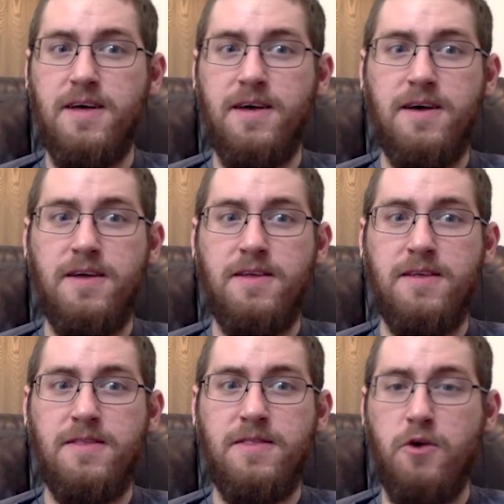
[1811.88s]

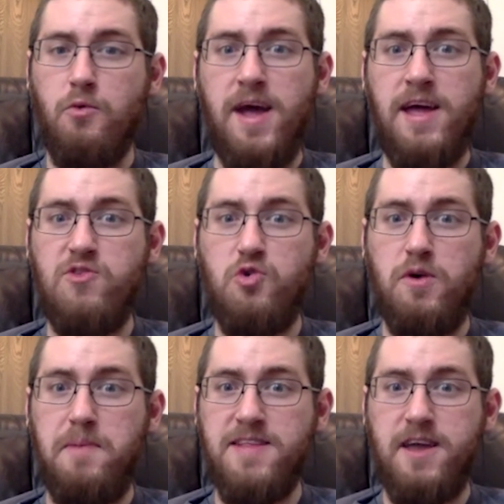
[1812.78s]
uh, their way
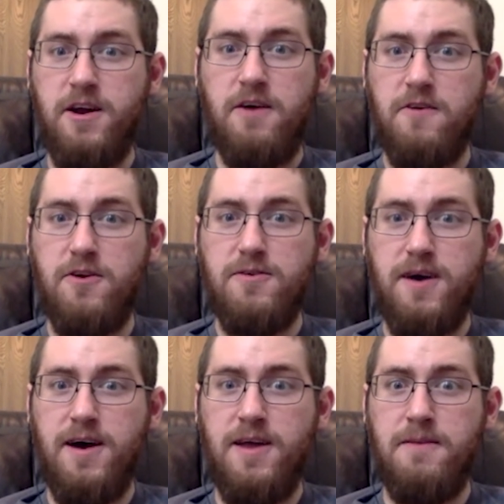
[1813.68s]
into a Big Ten offer
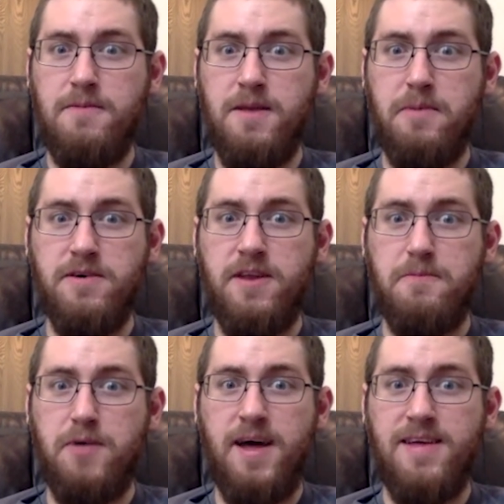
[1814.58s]
uh, and mm-hmm. the ability mm-hmm.
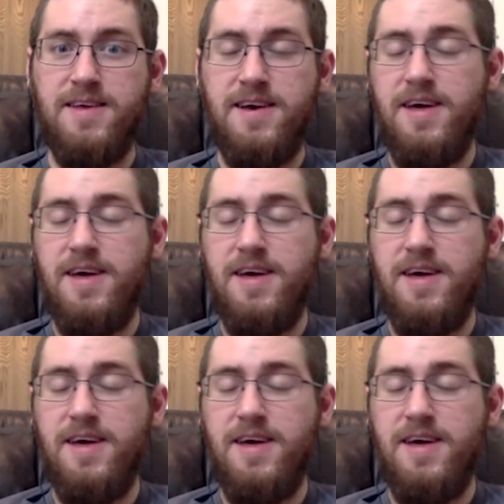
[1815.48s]
to play.